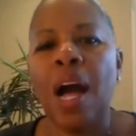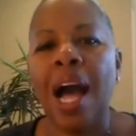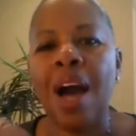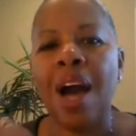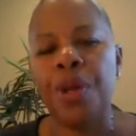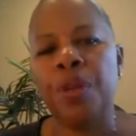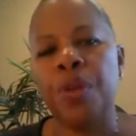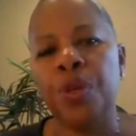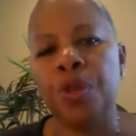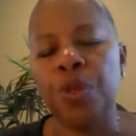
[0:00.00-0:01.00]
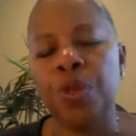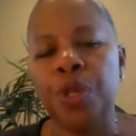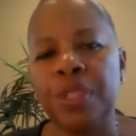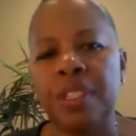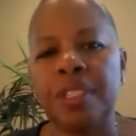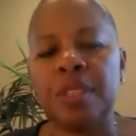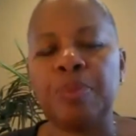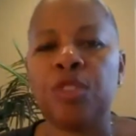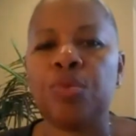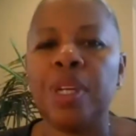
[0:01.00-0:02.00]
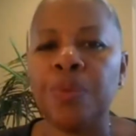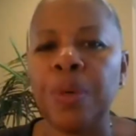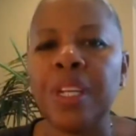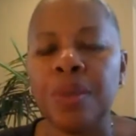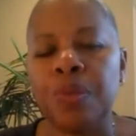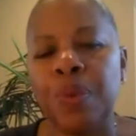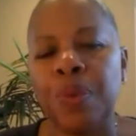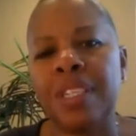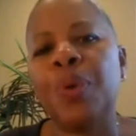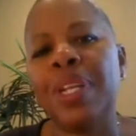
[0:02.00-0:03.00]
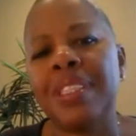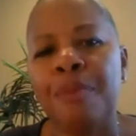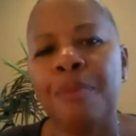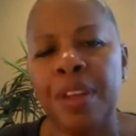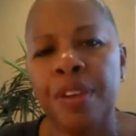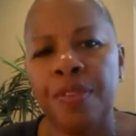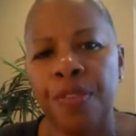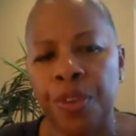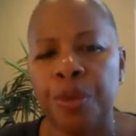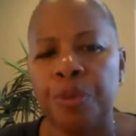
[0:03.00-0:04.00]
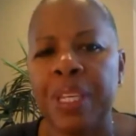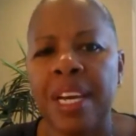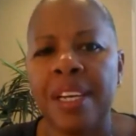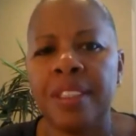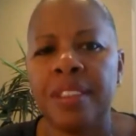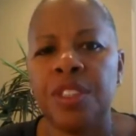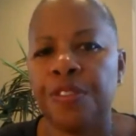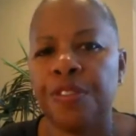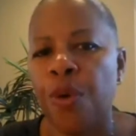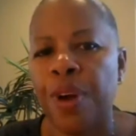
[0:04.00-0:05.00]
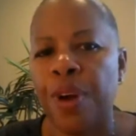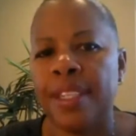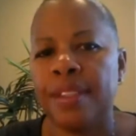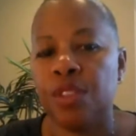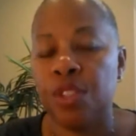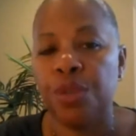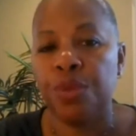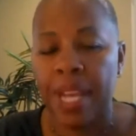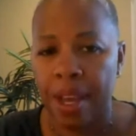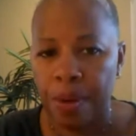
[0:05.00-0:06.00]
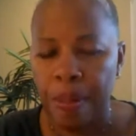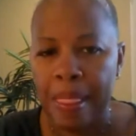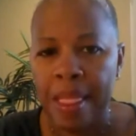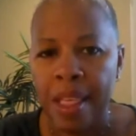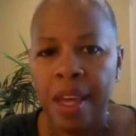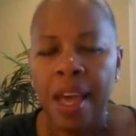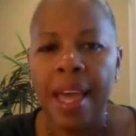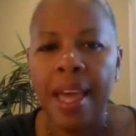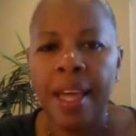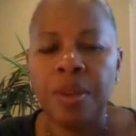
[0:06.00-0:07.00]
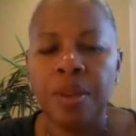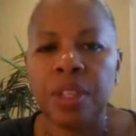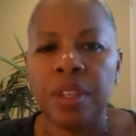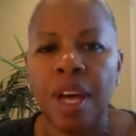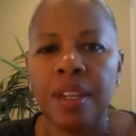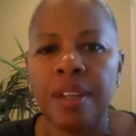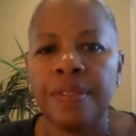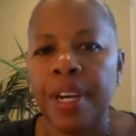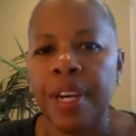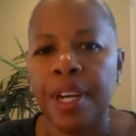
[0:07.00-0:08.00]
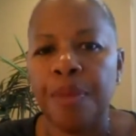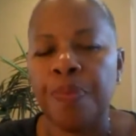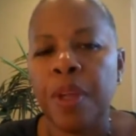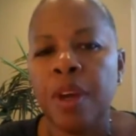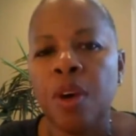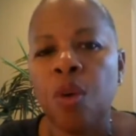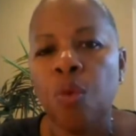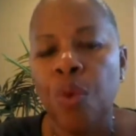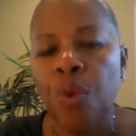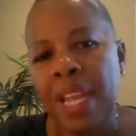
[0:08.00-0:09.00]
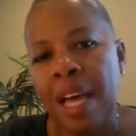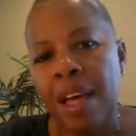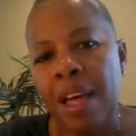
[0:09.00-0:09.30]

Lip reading: how are you using this mantra? And really, what does that mean for you? Because you're 42 now, and there's a lot of women out